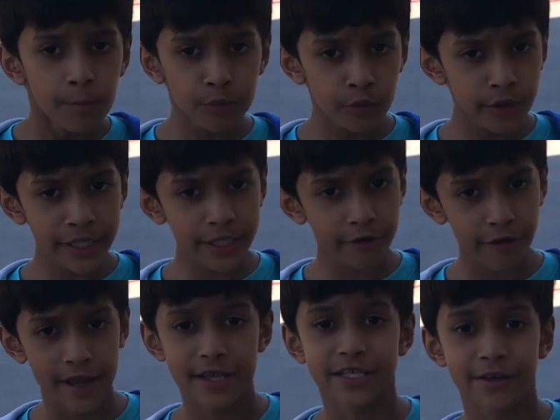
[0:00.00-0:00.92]
Pretty
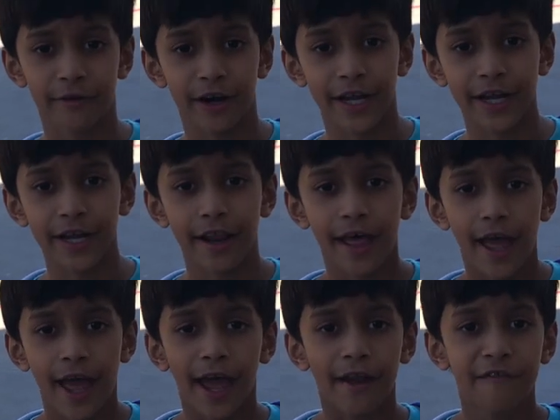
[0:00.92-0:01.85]
crazy, right?
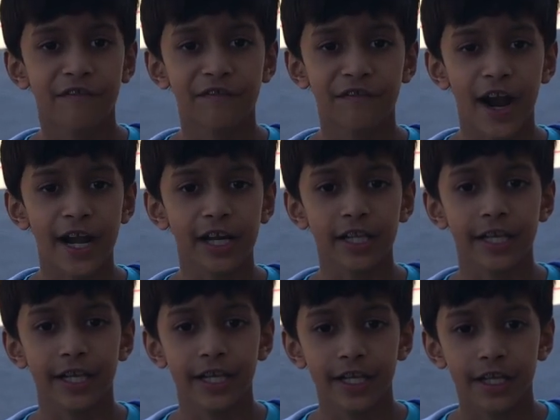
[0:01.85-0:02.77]
And
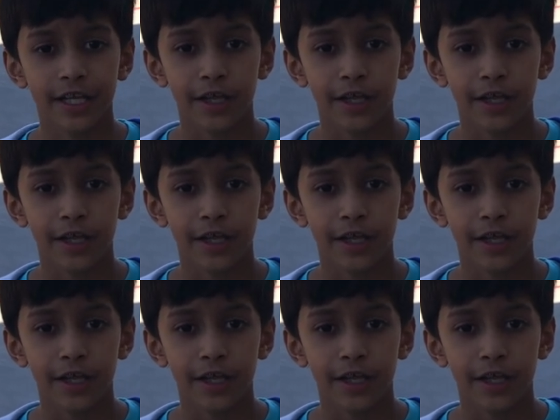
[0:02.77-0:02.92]
finally,